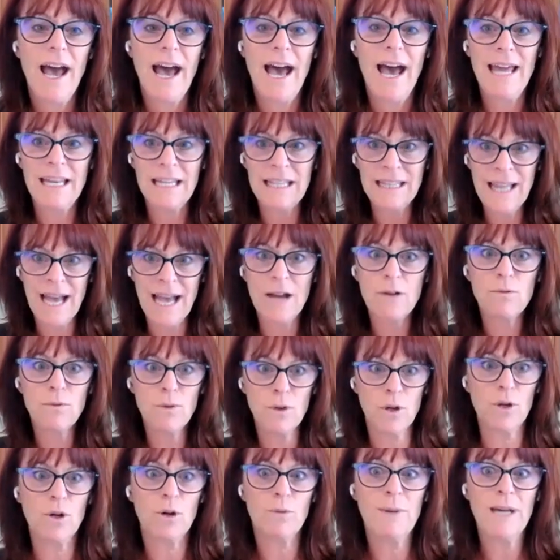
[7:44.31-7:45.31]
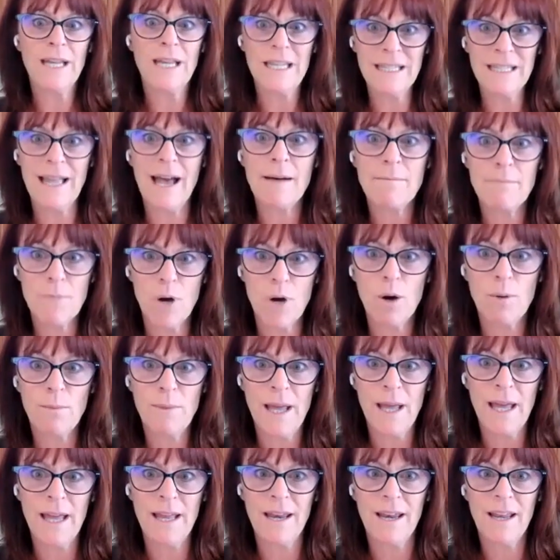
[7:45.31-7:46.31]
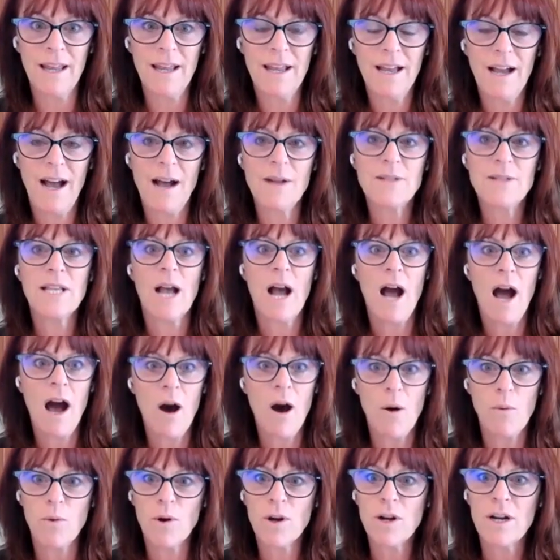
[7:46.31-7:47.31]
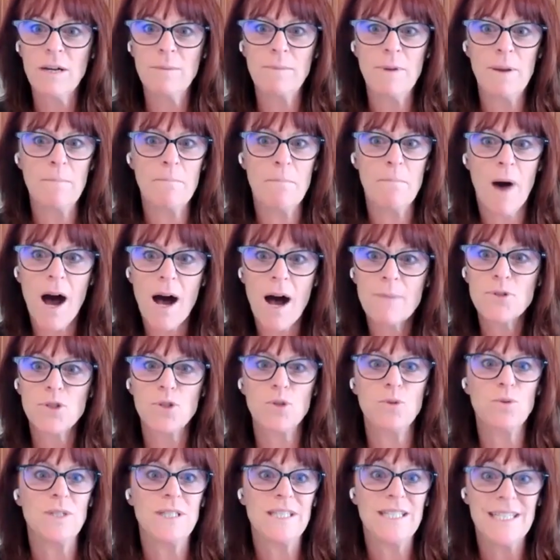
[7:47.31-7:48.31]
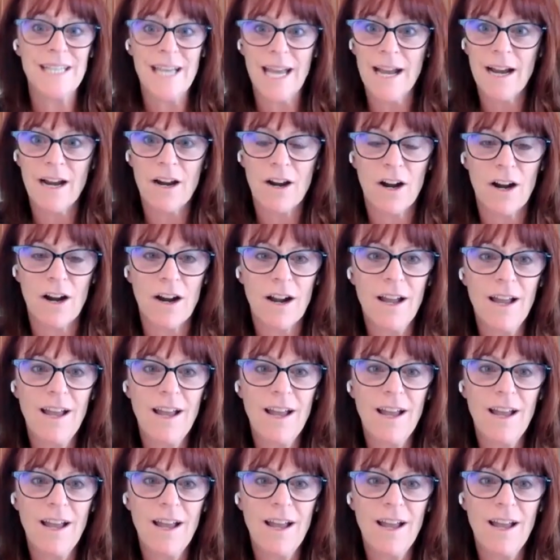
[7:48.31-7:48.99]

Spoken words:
And in that room and in that moment, I was like, oh, we're going to be moms who dare.